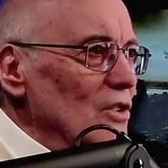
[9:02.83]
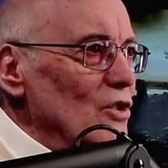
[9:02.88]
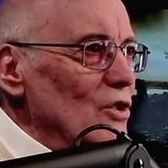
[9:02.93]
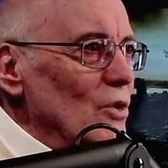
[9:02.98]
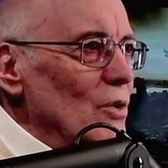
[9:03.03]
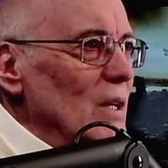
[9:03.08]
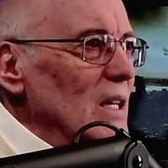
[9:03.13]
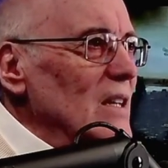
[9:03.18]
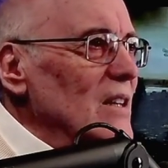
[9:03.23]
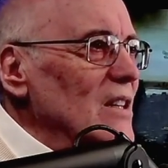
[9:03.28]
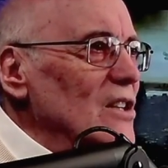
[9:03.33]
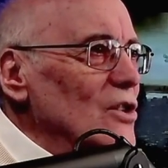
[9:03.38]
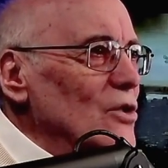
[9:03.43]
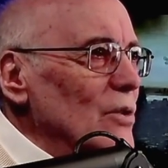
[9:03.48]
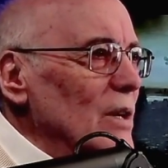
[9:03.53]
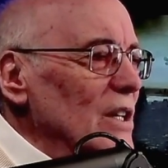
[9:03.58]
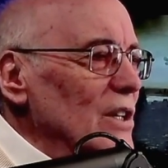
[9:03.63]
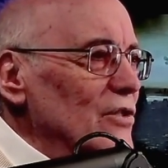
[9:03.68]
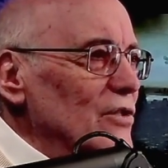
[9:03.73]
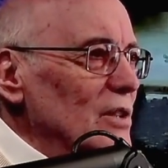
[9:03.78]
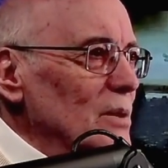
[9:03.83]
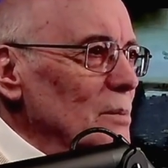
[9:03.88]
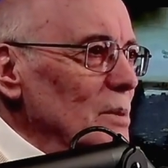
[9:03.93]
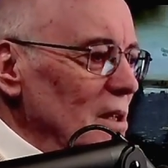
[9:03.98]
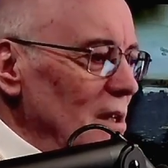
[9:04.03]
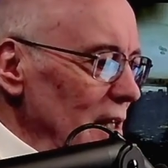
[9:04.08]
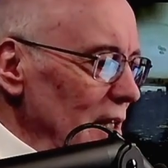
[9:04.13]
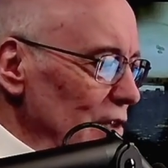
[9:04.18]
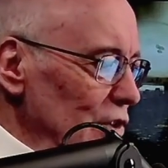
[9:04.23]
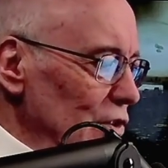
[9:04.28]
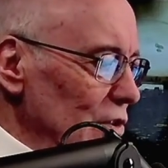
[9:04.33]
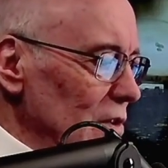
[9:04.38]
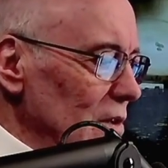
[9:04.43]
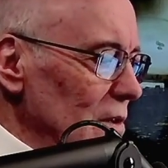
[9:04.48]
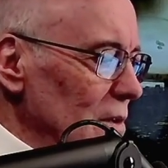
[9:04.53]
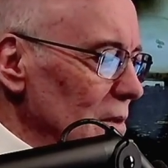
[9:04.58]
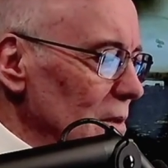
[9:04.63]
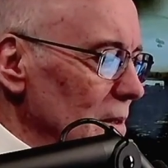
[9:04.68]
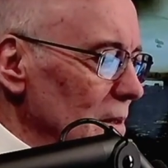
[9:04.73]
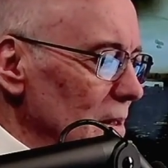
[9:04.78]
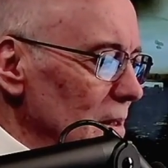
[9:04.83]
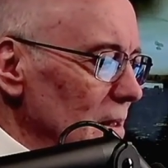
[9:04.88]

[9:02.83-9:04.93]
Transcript: during the great tribulation.